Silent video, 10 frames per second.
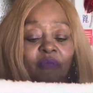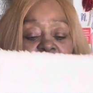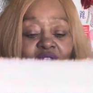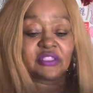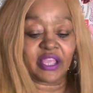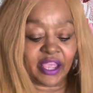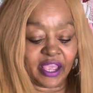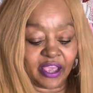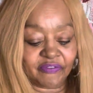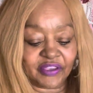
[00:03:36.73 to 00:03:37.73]
because I
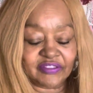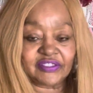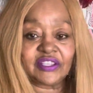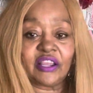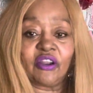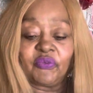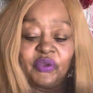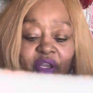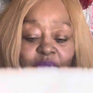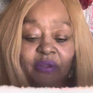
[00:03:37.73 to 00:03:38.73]
have a set
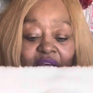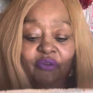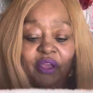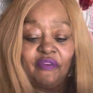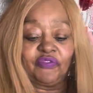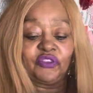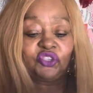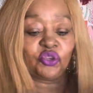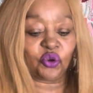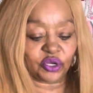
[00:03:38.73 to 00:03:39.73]
already, but I don't have the
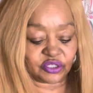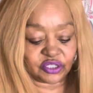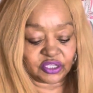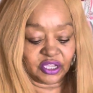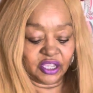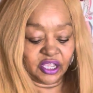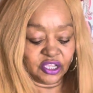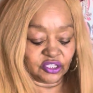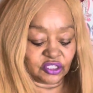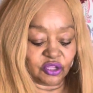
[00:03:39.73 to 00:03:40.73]
shorts.
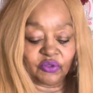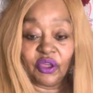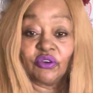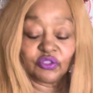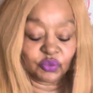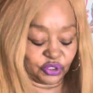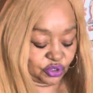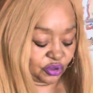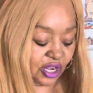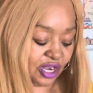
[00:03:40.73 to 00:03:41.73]
So those were
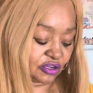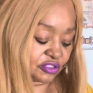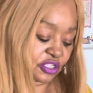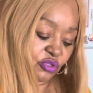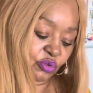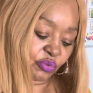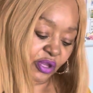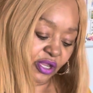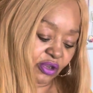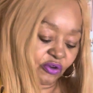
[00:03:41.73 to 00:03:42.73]
$2. These were
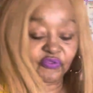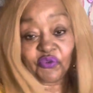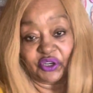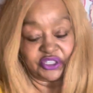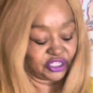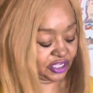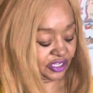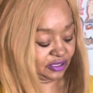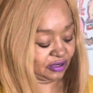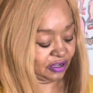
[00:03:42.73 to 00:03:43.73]
regular
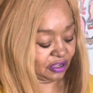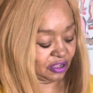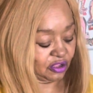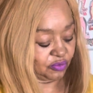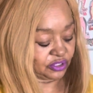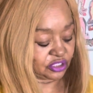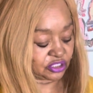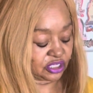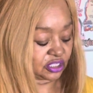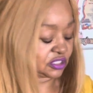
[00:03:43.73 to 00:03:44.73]
14 which is
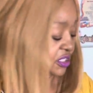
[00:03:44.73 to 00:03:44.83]
a good